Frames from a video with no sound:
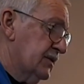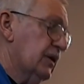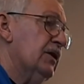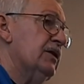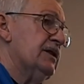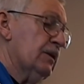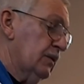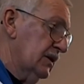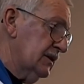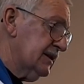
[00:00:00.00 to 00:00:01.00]
to a hurting
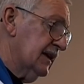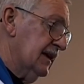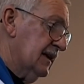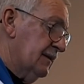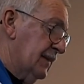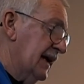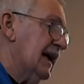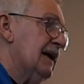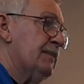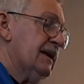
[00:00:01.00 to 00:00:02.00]
world by
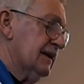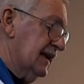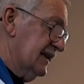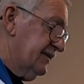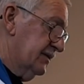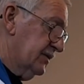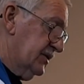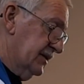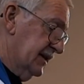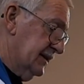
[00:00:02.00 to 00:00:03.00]
helping the less
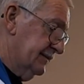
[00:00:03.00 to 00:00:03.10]
fortunate.